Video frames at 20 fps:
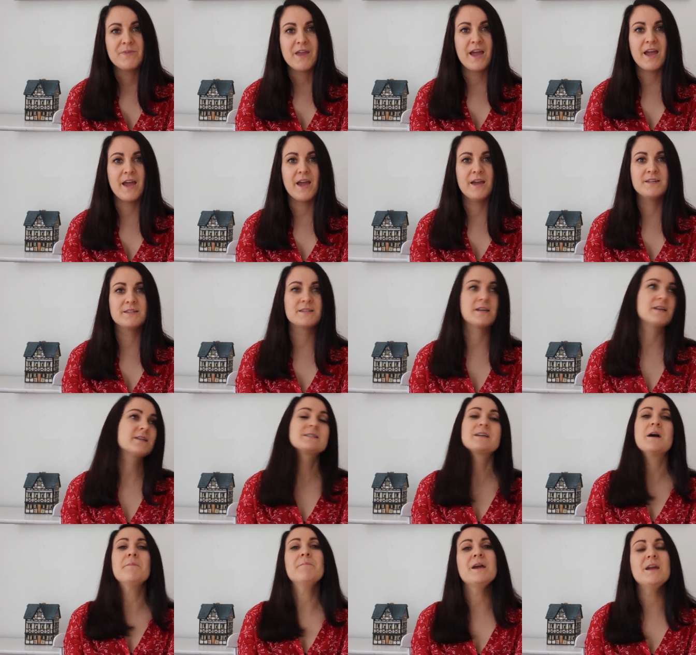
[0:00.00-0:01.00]
and
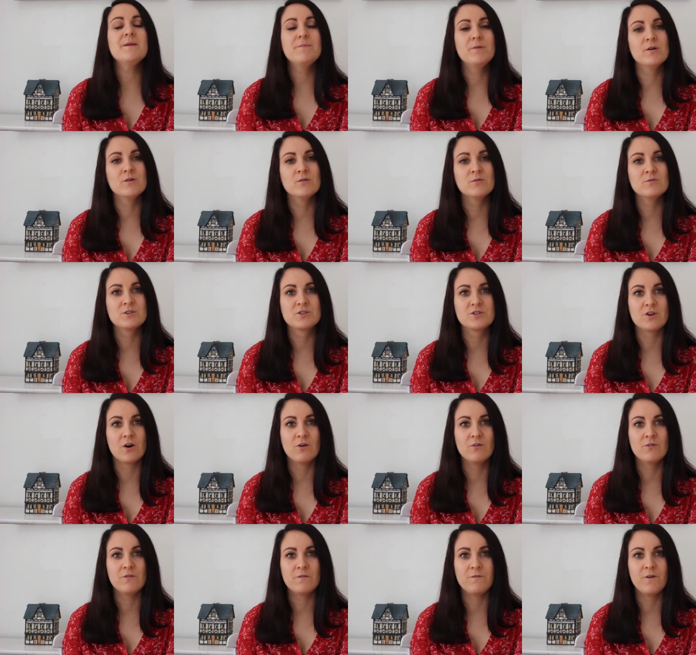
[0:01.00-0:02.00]
some people
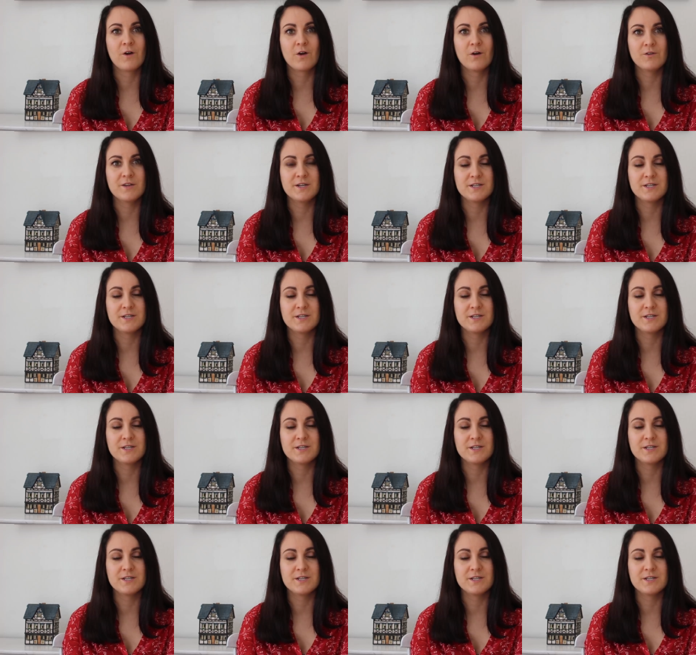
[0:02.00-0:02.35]
don't follow